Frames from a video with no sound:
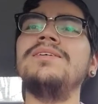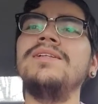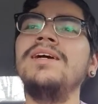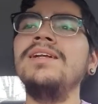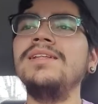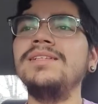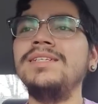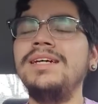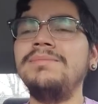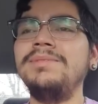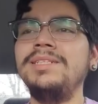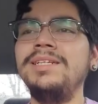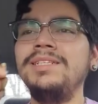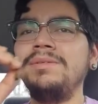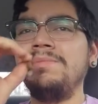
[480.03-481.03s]
a lot of the times he
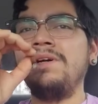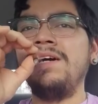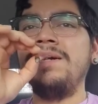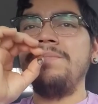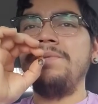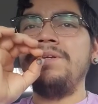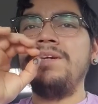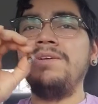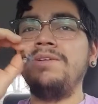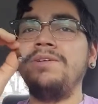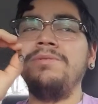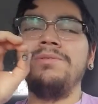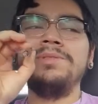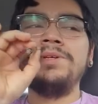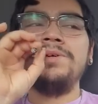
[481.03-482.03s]
doesn't mind, but I don't know
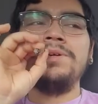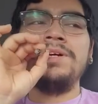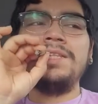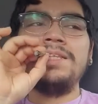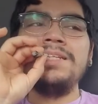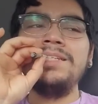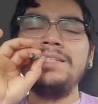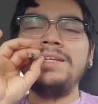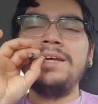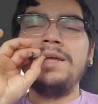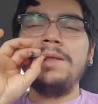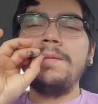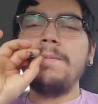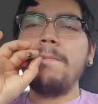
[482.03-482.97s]
what's going on this day.